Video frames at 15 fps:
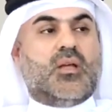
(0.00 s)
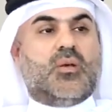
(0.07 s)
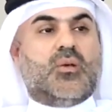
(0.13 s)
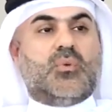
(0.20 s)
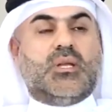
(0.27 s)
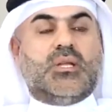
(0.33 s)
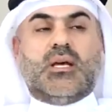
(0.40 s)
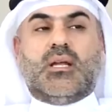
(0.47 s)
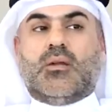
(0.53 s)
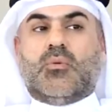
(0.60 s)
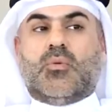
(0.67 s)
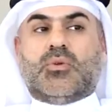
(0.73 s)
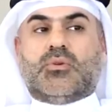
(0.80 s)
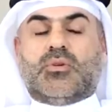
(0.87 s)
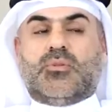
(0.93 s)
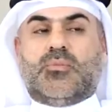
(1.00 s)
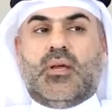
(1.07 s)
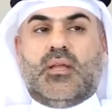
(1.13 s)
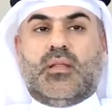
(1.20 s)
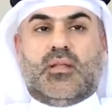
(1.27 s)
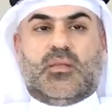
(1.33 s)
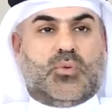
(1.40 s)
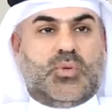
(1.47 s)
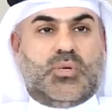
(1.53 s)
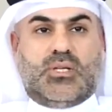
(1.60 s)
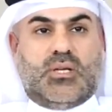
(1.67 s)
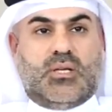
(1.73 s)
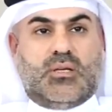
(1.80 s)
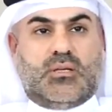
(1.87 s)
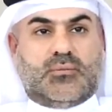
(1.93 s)
We done in Water Bay the
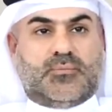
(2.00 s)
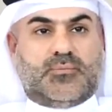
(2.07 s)
3D.